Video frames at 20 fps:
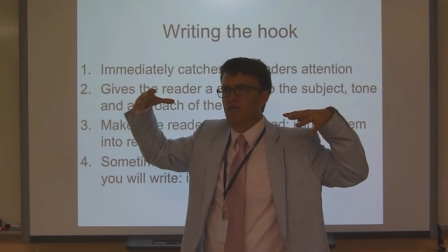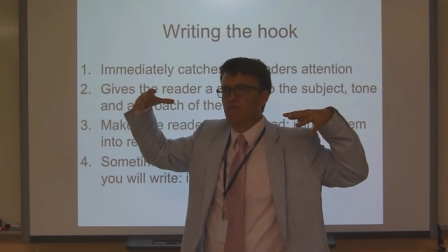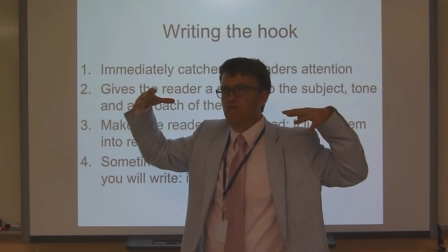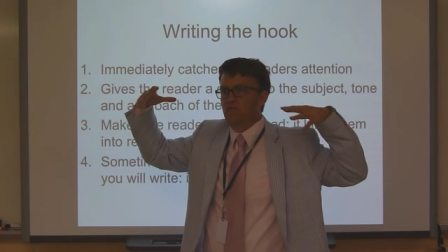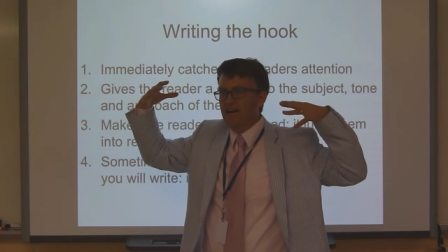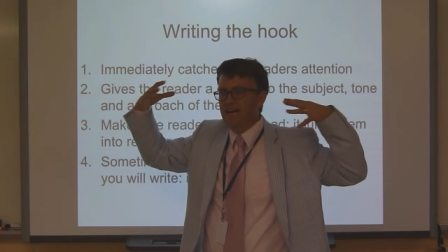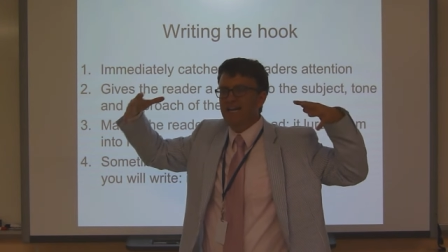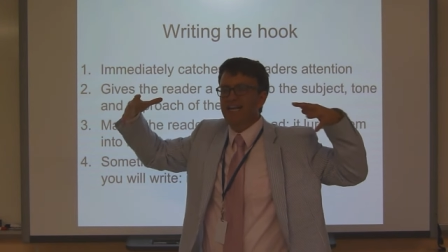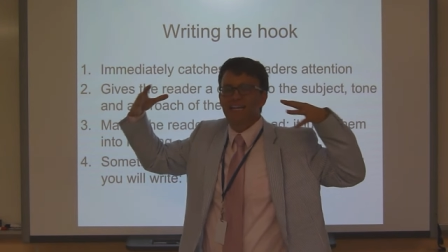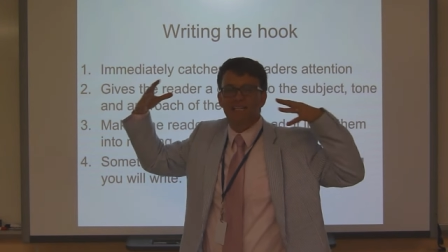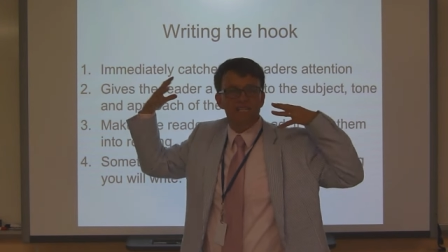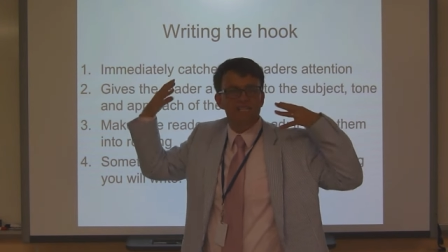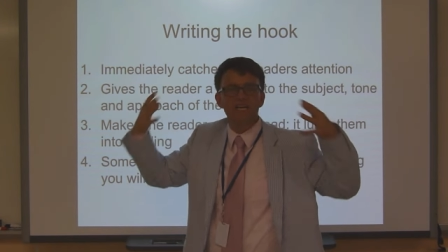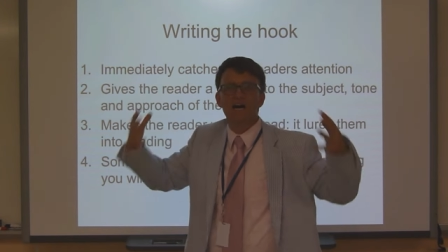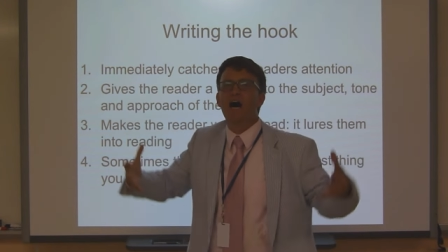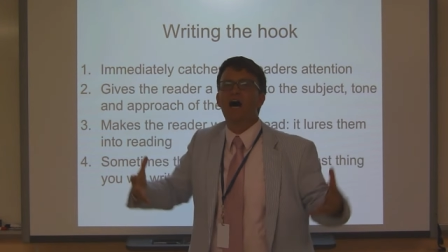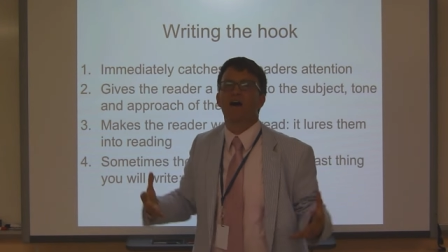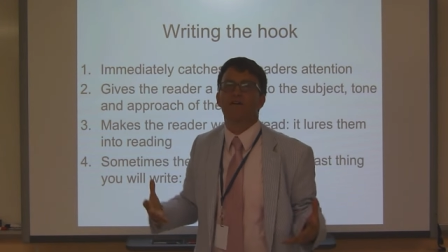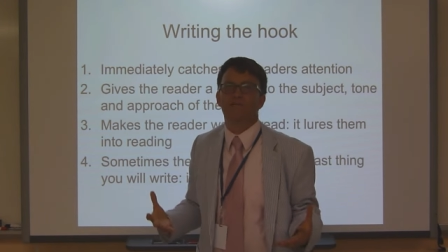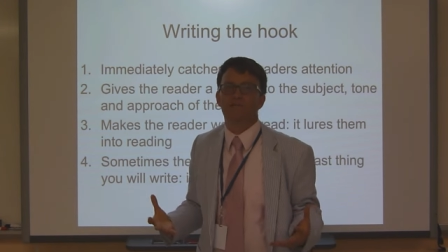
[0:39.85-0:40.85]
reading is
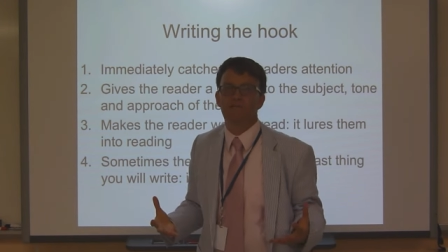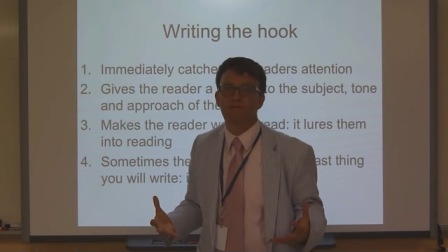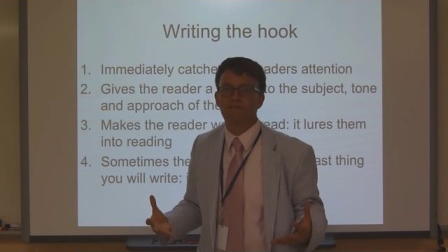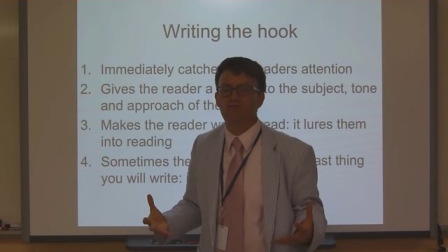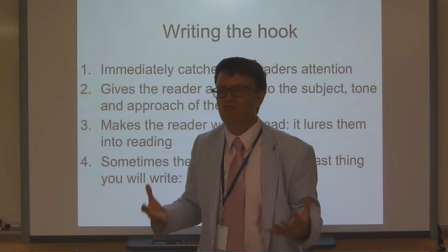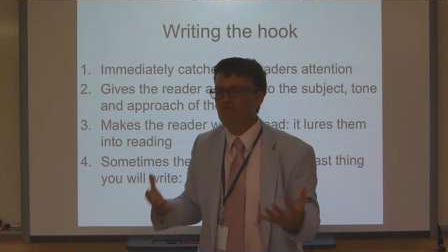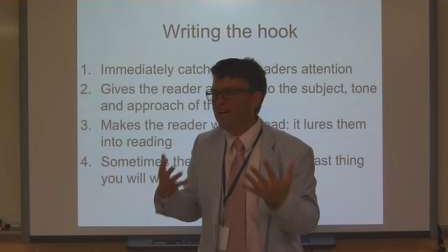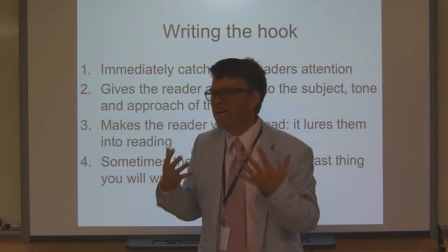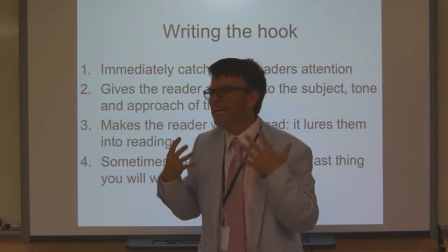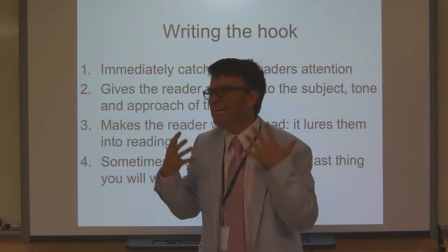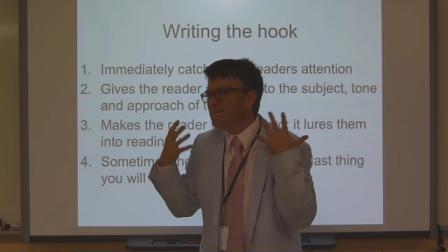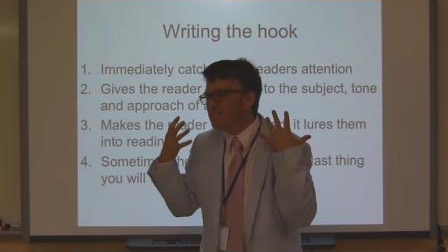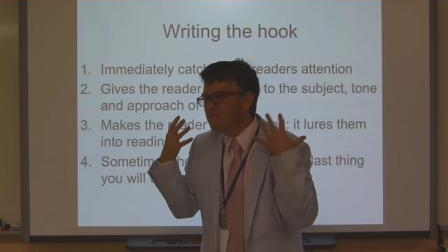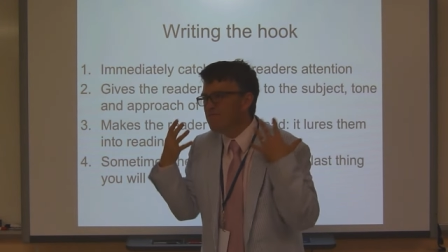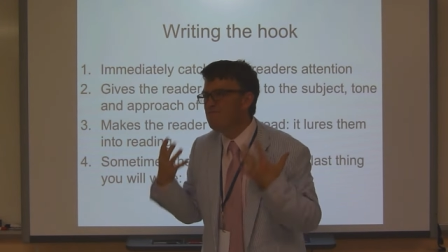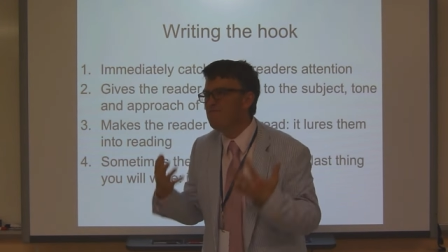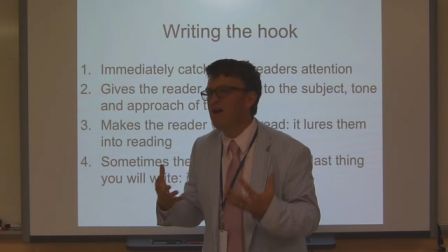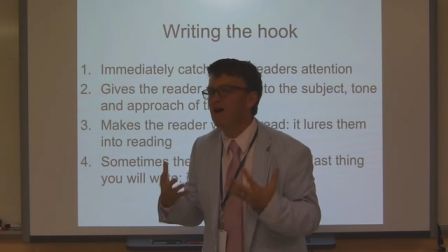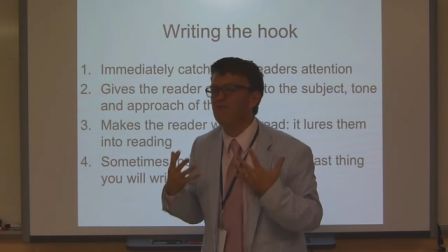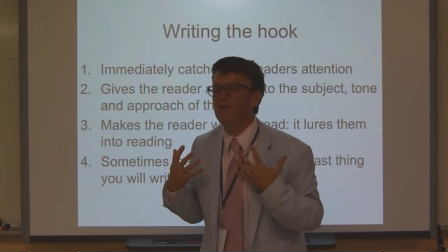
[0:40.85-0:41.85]
tough. Reading is
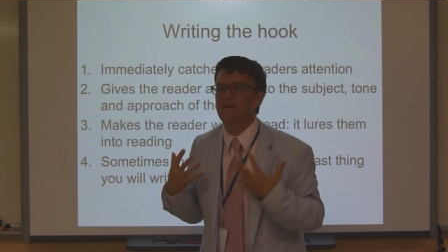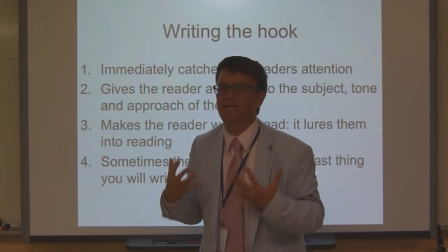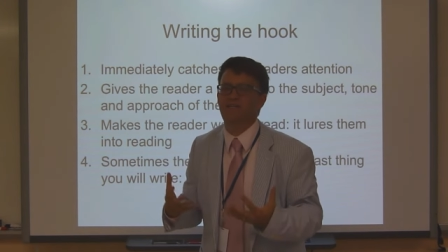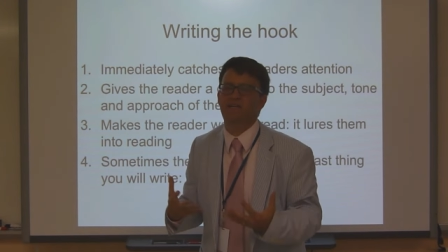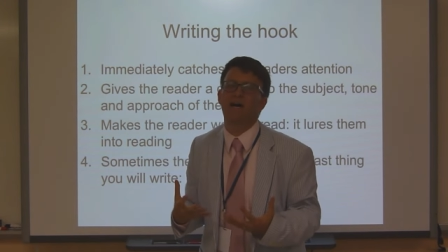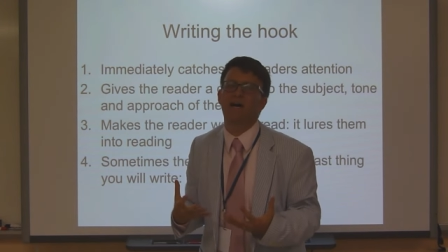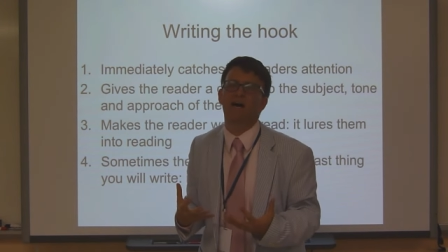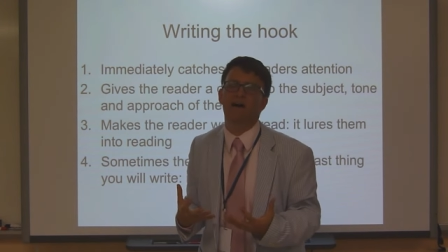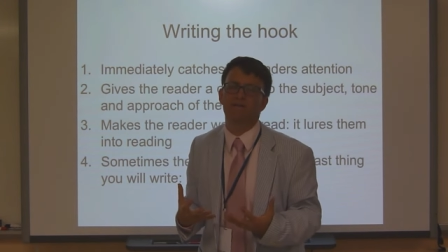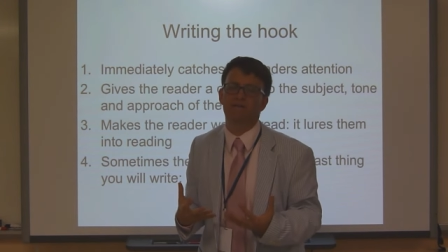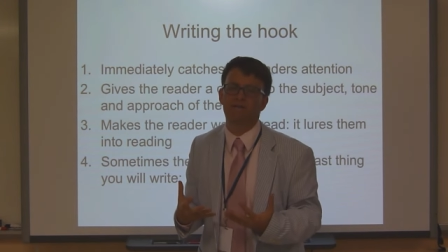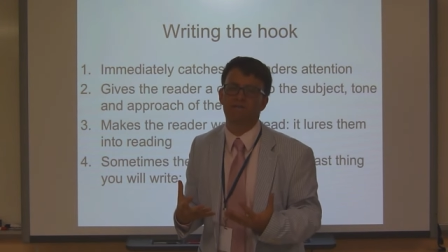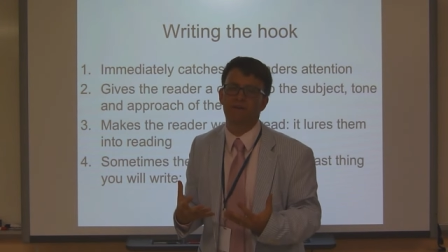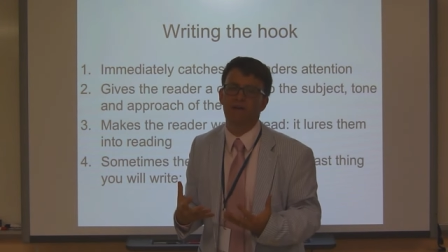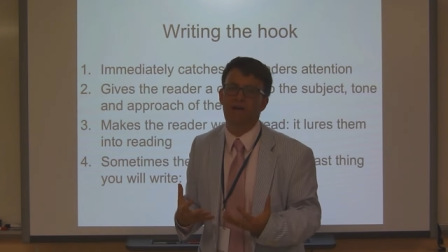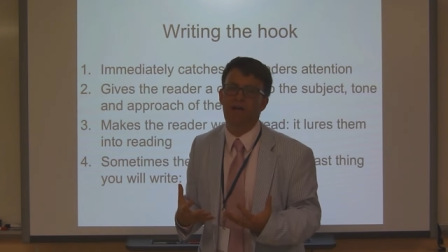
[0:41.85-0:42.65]
very tough.